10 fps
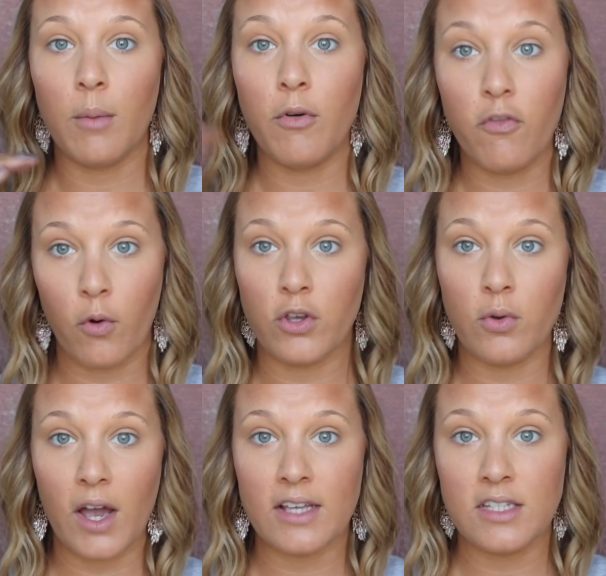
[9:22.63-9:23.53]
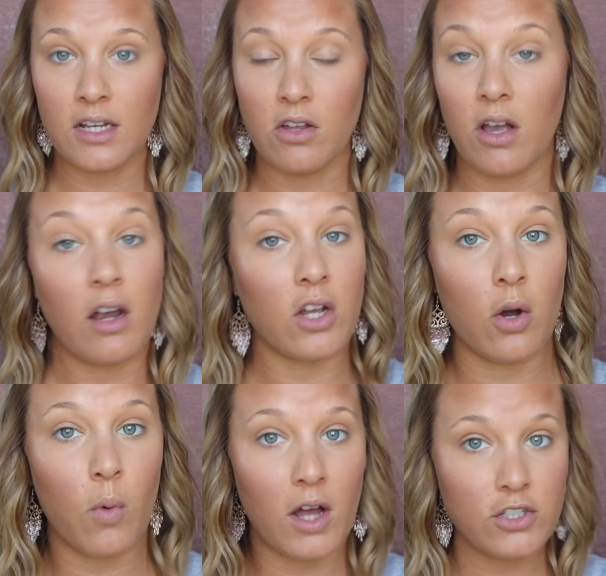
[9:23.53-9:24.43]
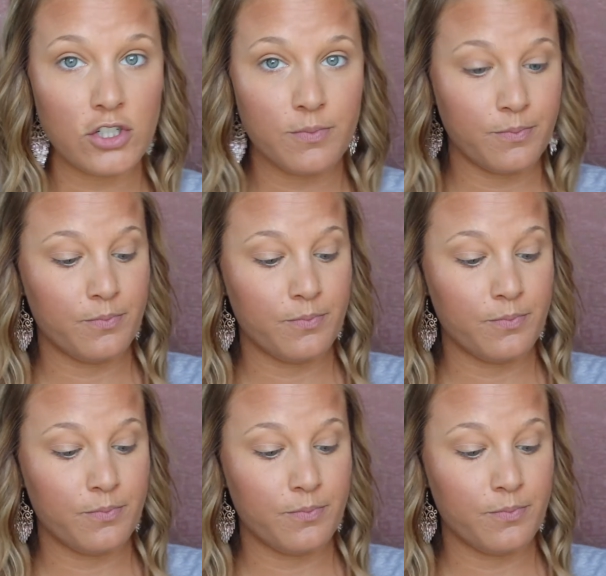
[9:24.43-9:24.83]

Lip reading: for you guys to click on and go watch.